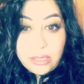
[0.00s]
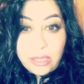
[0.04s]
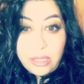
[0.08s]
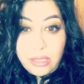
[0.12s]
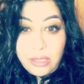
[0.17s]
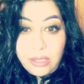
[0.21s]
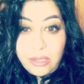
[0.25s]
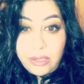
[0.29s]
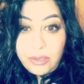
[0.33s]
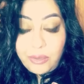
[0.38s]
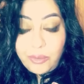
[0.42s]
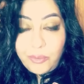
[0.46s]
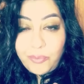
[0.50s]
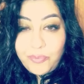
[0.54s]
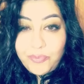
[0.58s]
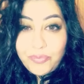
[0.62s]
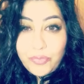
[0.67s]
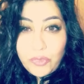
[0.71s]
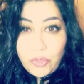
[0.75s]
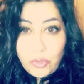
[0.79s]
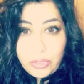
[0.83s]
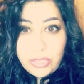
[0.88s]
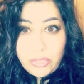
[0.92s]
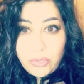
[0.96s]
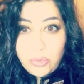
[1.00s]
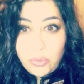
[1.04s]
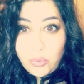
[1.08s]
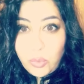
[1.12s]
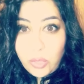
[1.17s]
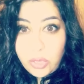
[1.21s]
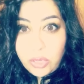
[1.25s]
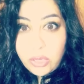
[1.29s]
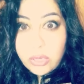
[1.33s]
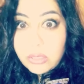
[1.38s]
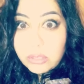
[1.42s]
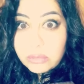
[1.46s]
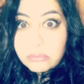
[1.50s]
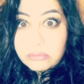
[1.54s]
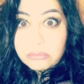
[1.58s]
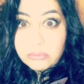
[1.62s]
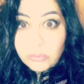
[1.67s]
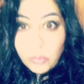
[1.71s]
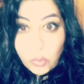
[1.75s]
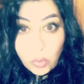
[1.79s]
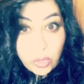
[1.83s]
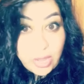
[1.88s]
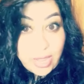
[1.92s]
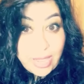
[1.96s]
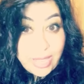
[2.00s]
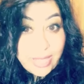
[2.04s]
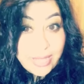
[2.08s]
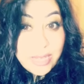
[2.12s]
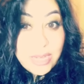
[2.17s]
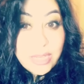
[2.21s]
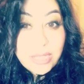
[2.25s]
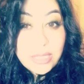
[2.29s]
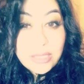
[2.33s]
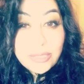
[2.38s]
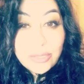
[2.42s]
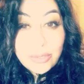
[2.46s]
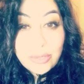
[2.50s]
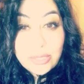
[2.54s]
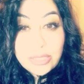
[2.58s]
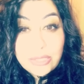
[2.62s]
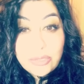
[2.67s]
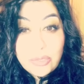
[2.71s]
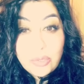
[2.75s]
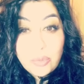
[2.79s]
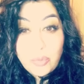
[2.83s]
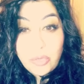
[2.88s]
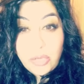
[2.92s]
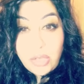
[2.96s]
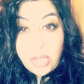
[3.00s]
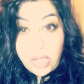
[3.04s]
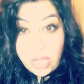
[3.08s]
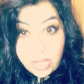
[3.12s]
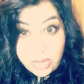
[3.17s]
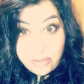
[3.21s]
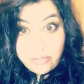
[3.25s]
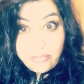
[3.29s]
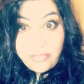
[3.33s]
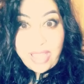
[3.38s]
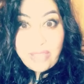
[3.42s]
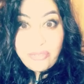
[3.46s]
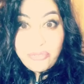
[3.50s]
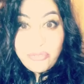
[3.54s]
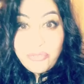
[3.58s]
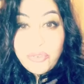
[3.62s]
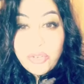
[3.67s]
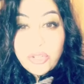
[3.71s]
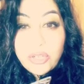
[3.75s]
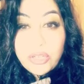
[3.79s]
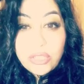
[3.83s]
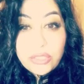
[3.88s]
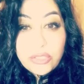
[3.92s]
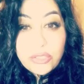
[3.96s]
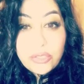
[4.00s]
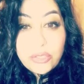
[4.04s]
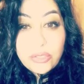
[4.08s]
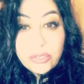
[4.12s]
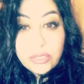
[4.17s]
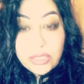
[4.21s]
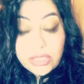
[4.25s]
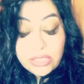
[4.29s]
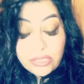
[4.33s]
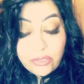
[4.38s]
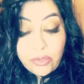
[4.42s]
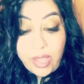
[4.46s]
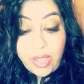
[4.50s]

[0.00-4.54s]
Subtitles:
You need to work more at it. You need to put a lot of effort. You need to